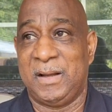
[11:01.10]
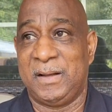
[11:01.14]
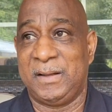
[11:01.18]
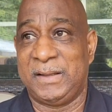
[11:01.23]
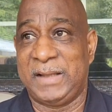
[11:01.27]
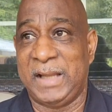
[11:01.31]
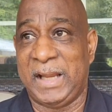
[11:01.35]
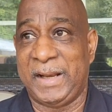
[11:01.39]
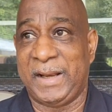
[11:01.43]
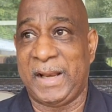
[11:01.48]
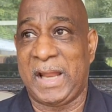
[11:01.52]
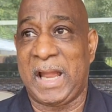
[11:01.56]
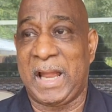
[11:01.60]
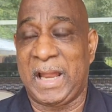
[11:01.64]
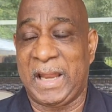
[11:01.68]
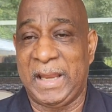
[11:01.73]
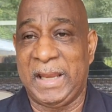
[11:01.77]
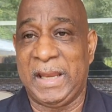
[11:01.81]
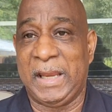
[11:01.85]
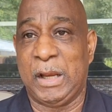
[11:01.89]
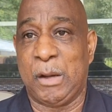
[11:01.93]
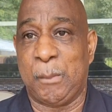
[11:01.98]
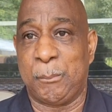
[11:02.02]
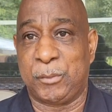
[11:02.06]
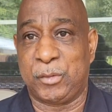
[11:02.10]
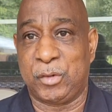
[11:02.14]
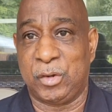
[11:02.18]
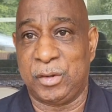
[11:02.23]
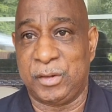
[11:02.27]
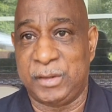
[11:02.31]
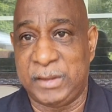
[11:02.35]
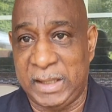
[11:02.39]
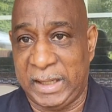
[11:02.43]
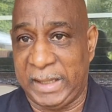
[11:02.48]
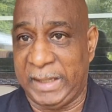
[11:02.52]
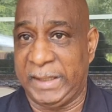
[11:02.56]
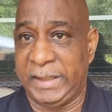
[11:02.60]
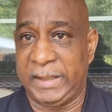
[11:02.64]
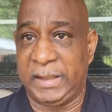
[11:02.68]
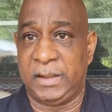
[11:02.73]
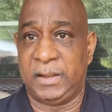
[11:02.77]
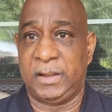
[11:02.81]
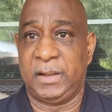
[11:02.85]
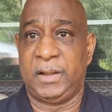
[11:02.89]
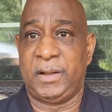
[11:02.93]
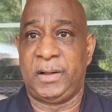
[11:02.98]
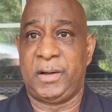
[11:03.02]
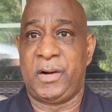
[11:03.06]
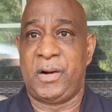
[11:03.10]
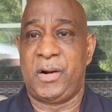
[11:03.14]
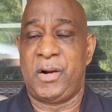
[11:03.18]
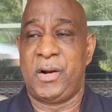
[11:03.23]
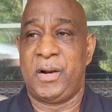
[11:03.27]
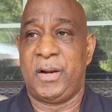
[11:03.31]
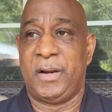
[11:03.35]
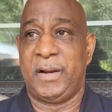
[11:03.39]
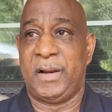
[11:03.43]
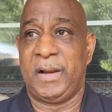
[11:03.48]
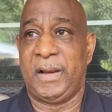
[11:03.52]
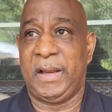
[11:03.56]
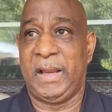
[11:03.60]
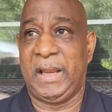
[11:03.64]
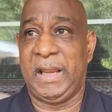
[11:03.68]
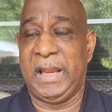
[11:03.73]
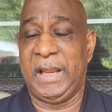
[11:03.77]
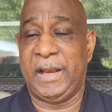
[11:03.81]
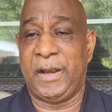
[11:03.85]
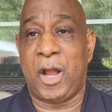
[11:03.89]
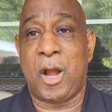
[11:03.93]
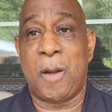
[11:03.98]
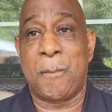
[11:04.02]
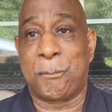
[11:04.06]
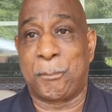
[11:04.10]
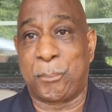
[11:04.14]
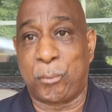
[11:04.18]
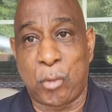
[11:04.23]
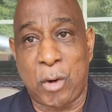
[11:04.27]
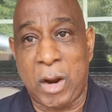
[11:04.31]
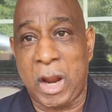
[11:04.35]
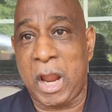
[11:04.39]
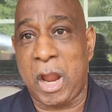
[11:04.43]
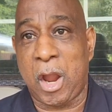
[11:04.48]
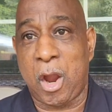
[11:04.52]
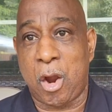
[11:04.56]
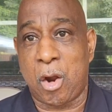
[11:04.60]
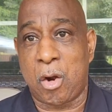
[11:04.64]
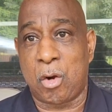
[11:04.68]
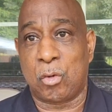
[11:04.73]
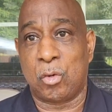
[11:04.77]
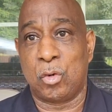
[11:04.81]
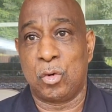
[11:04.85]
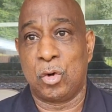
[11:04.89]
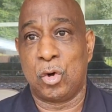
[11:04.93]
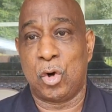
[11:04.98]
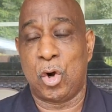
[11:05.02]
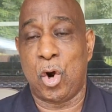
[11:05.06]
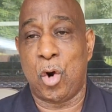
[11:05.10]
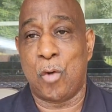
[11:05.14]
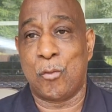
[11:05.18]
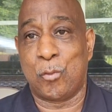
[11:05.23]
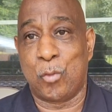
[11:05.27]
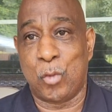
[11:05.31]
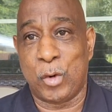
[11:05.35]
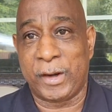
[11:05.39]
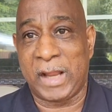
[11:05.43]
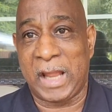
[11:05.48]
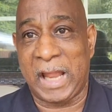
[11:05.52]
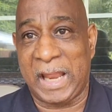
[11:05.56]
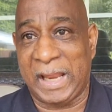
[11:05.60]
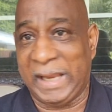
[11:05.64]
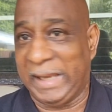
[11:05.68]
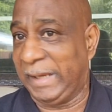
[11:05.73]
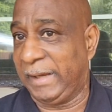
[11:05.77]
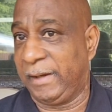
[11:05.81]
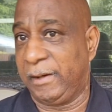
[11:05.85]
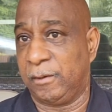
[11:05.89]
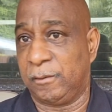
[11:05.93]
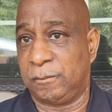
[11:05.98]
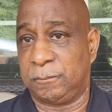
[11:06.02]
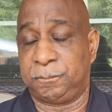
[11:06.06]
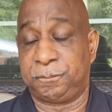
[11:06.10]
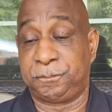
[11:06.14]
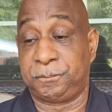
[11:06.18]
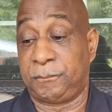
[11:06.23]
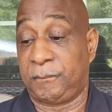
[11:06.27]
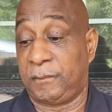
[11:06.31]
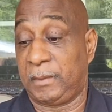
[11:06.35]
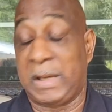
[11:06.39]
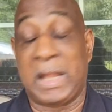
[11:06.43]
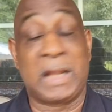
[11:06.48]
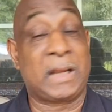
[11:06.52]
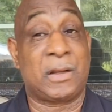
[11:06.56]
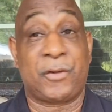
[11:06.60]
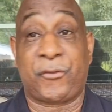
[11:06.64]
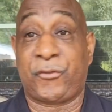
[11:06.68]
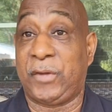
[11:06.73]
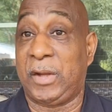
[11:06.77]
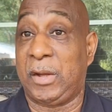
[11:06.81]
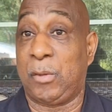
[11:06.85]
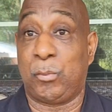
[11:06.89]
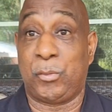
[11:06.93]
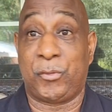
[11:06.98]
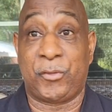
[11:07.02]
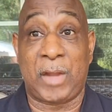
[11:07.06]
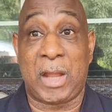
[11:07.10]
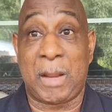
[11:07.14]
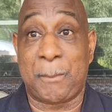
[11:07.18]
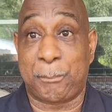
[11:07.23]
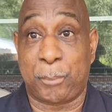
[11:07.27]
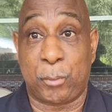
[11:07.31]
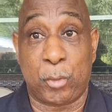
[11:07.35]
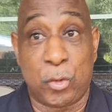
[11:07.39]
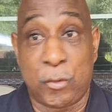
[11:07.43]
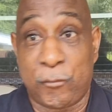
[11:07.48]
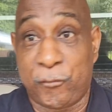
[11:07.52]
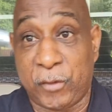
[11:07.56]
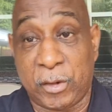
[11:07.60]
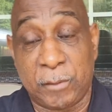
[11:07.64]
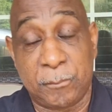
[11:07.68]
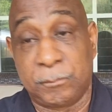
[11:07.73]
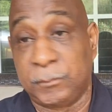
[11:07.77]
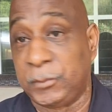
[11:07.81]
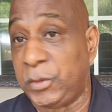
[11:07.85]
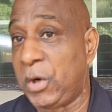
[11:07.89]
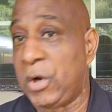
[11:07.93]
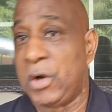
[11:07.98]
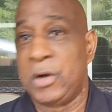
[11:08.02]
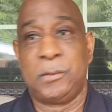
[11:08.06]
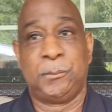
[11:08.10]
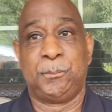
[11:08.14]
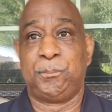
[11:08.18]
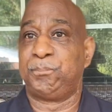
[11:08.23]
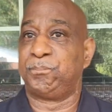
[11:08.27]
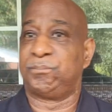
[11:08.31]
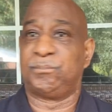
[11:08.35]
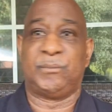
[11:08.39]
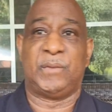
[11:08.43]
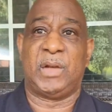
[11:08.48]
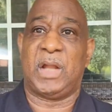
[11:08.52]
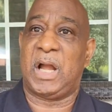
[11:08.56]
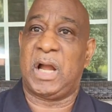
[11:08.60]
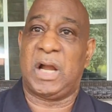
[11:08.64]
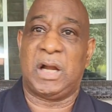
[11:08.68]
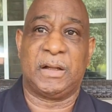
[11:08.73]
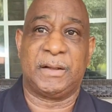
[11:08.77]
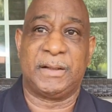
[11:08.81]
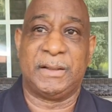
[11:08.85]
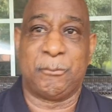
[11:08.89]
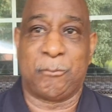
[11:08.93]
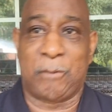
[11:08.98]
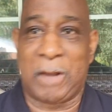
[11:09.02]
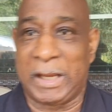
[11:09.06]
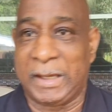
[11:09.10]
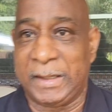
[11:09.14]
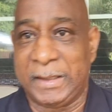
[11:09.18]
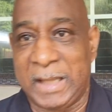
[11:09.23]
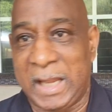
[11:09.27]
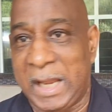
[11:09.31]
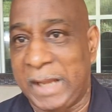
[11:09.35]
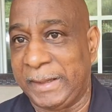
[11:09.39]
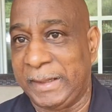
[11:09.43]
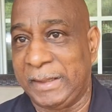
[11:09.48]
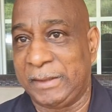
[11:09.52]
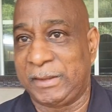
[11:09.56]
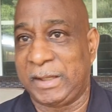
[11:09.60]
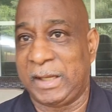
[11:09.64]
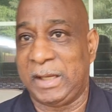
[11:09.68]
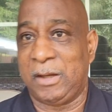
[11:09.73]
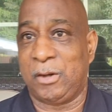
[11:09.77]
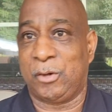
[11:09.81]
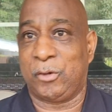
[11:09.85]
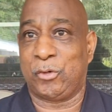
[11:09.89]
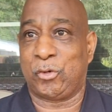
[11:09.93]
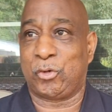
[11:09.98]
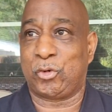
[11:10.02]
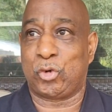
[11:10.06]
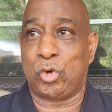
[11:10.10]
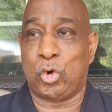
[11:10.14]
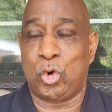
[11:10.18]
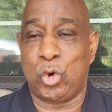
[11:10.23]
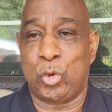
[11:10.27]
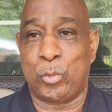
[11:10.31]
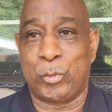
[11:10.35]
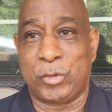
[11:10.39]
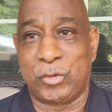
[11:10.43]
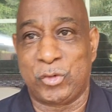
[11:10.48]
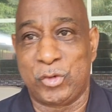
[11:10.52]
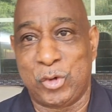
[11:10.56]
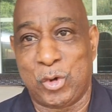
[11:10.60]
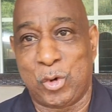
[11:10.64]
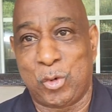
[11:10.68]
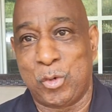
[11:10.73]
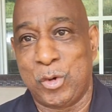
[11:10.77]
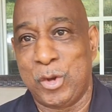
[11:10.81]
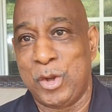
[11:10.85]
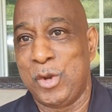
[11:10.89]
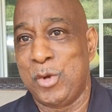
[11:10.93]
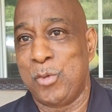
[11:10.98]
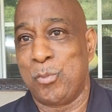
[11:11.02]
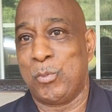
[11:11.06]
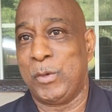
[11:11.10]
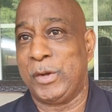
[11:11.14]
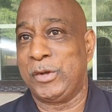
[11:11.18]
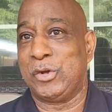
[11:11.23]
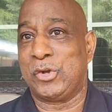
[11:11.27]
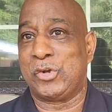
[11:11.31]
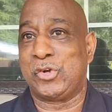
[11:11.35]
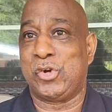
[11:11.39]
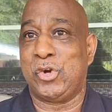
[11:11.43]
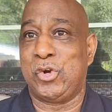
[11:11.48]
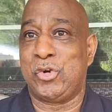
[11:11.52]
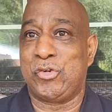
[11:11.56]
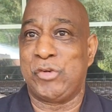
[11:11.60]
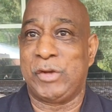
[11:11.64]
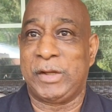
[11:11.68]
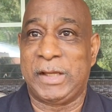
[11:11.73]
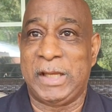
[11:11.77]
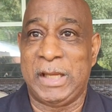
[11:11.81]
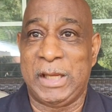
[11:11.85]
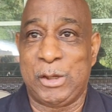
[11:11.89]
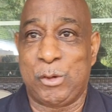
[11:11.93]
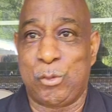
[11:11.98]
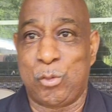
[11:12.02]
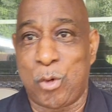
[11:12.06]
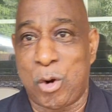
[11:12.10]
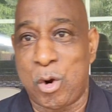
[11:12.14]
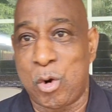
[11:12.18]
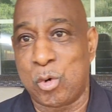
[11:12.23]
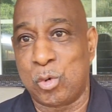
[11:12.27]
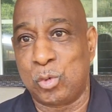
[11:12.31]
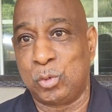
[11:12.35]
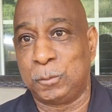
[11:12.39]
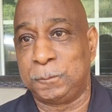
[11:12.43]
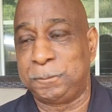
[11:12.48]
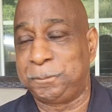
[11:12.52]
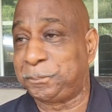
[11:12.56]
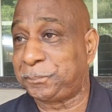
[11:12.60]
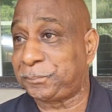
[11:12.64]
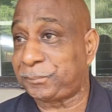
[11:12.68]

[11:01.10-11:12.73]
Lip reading: that I am today. And I'm proud of what I am. Like I said, was I perfect? Nah, right now they tell the story. You know, when your children get grown,